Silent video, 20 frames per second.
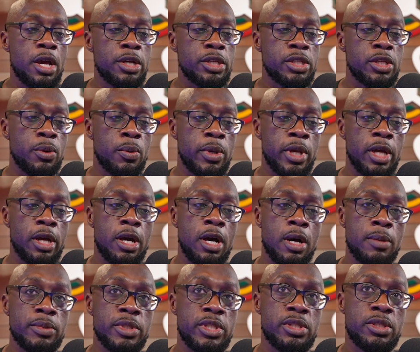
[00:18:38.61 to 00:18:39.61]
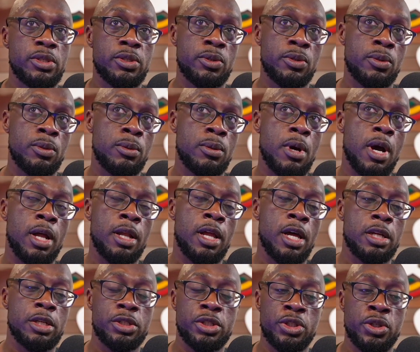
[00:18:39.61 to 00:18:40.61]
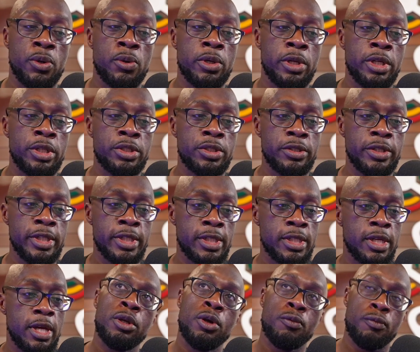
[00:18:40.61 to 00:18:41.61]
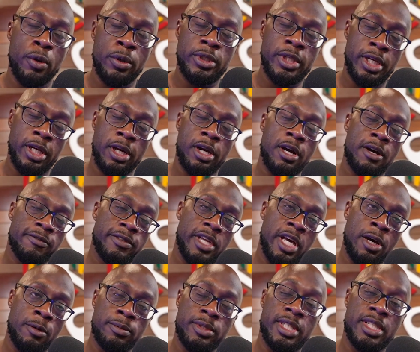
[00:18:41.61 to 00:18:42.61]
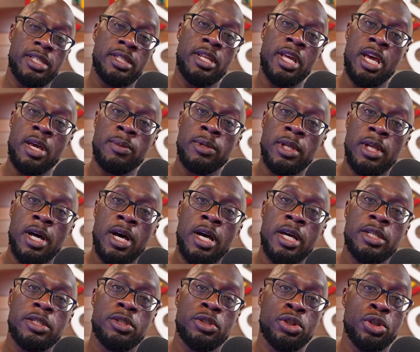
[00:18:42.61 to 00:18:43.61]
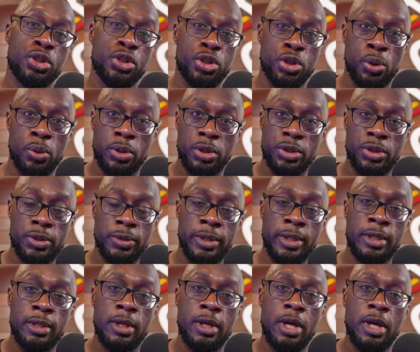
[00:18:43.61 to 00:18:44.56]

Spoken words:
So when it comes to a lot of shoulder injuries, your rotator cuffs help stabilize your shoulder joint.